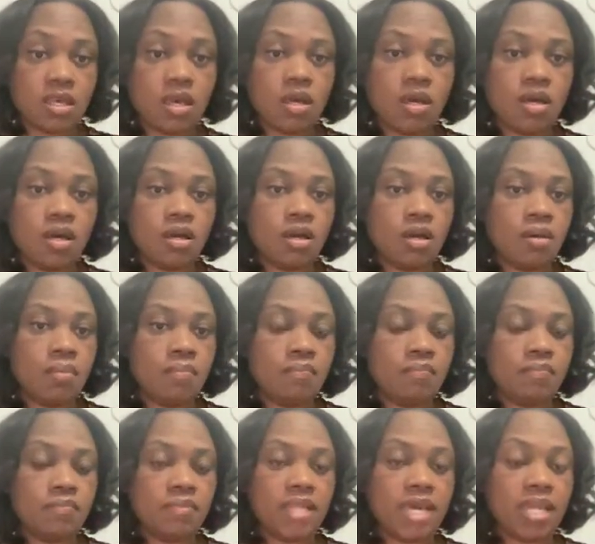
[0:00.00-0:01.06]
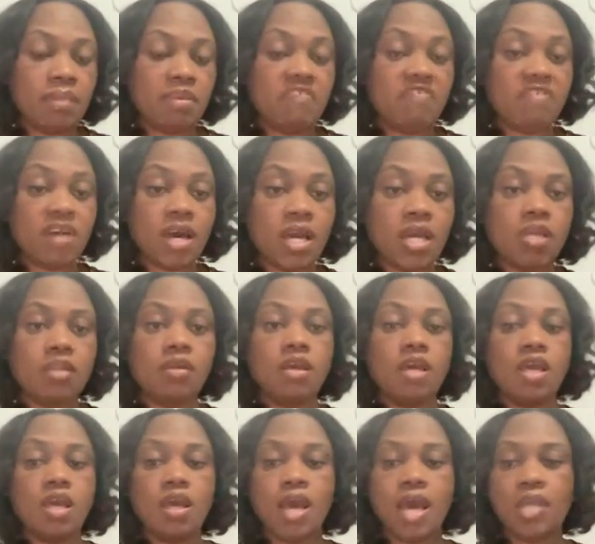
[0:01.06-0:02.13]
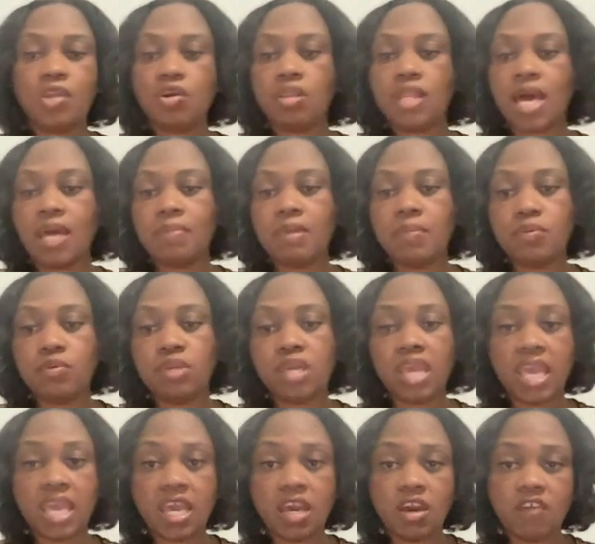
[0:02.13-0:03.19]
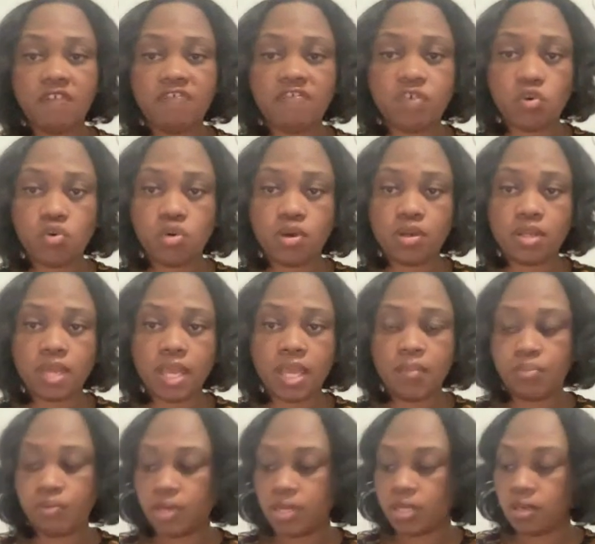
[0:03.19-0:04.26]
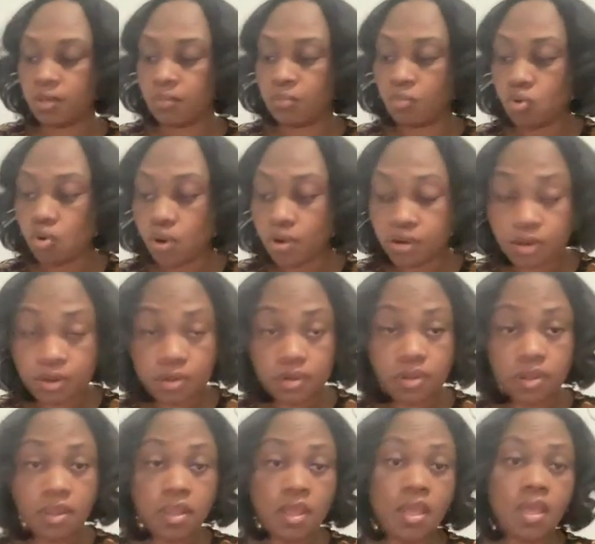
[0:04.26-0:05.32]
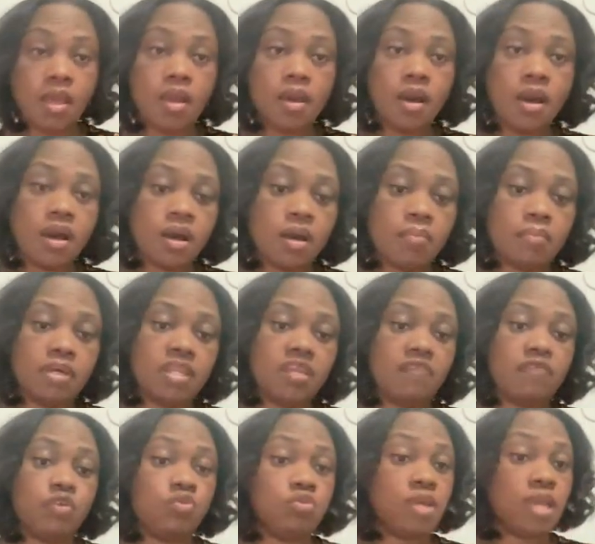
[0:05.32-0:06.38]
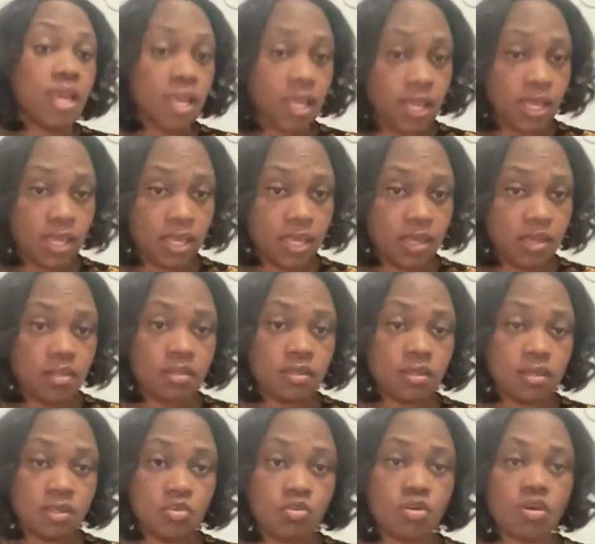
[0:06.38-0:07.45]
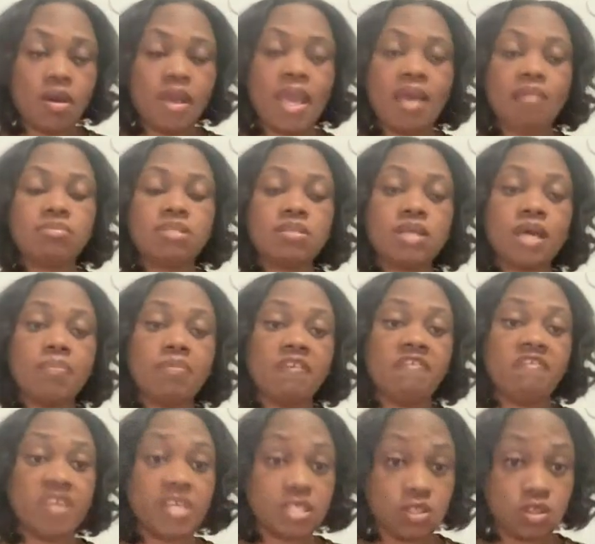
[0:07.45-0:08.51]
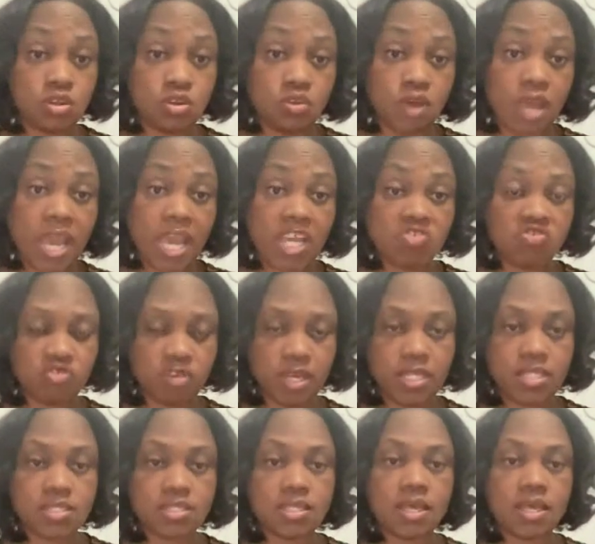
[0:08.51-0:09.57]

that'd be fine. I know a lot of people can't afford a brick and mortar, but if you can, have some type of physical address.